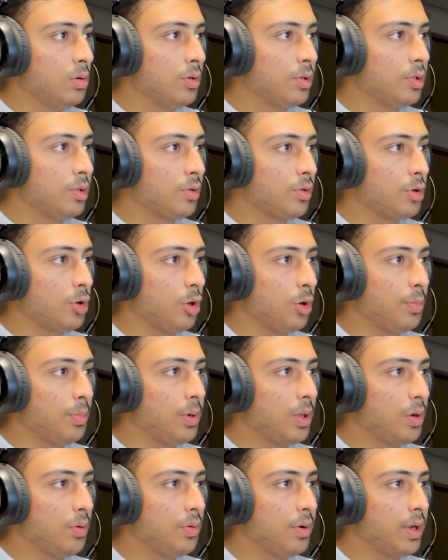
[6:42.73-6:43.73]
Okay, so
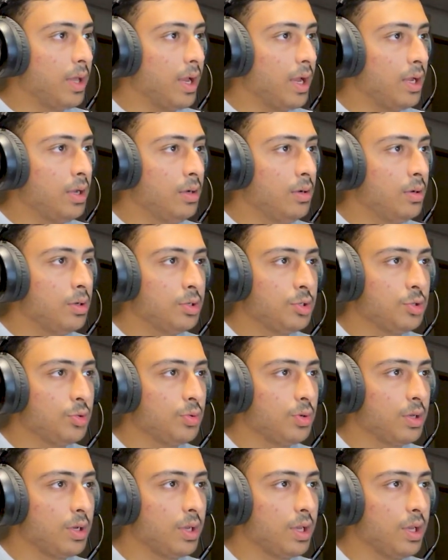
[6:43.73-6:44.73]
top-down tank
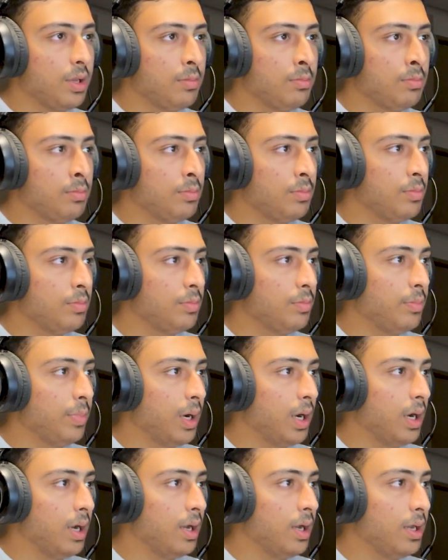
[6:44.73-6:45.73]
shooter game
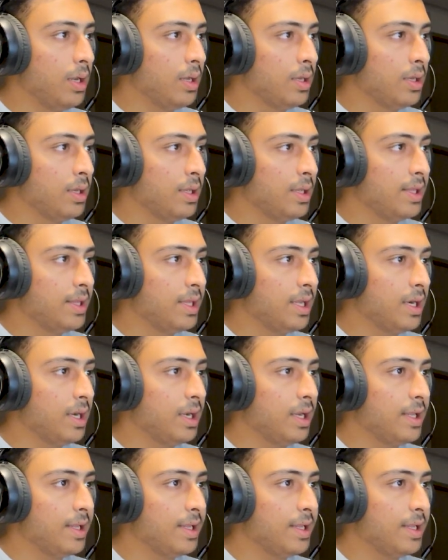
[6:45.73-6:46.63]
by Senti